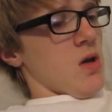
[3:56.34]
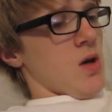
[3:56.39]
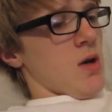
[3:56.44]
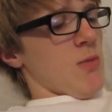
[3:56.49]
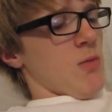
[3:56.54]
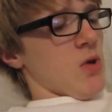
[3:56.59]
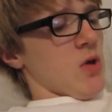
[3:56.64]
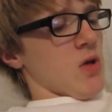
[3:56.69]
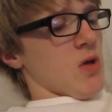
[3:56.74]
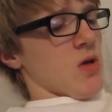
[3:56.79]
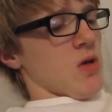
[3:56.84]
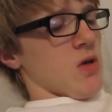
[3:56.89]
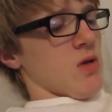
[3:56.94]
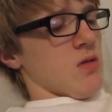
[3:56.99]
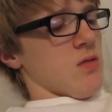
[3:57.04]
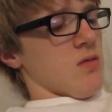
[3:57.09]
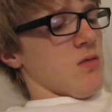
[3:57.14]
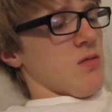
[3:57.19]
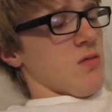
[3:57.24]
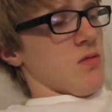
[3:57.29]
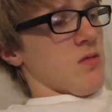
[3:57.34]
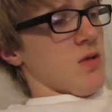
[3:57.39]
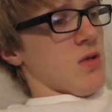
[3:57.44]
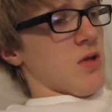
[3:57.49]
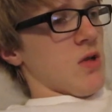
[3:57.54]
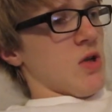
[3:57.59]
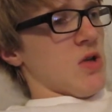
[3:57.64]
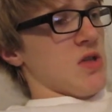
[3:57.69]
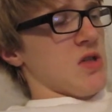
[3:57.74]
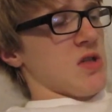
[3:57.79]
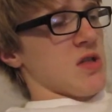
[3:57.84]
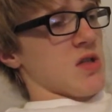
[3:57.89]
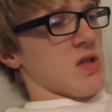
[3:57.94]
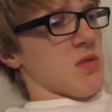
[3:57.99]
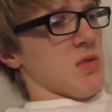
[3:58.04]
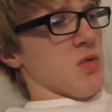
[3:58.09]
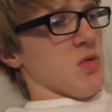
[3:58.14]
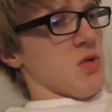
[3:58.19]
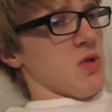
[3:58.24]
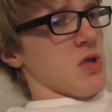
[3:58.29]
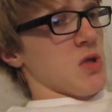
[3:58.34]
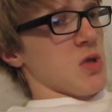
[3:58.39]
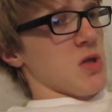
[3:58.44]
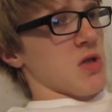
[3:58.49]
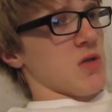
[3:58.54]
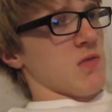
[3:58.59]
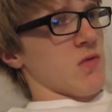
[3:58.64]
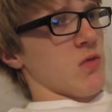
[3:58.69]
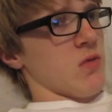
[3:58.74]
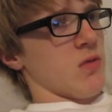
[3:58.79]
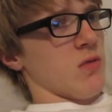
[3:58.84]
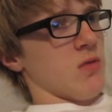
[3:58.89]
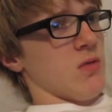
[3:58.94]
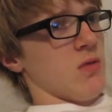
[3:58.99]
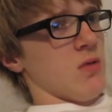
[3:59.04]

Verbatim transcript: I'm gonna I don't know. It's just gonna be real stressful.